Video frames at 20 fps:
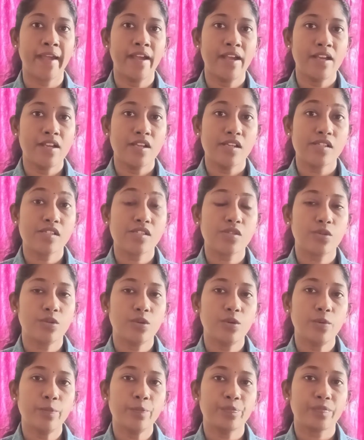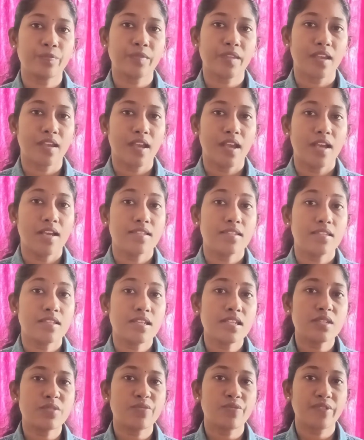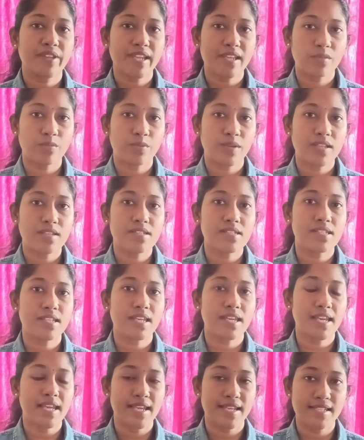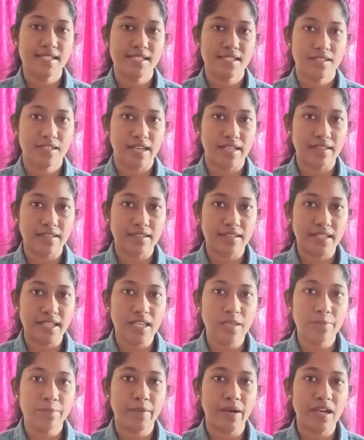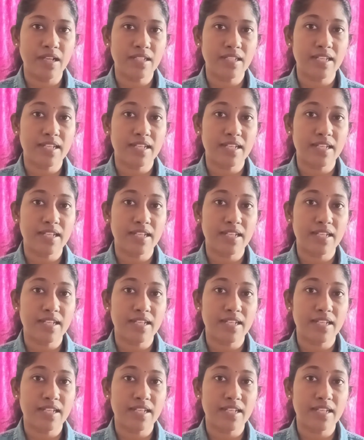So this frequency is nothing but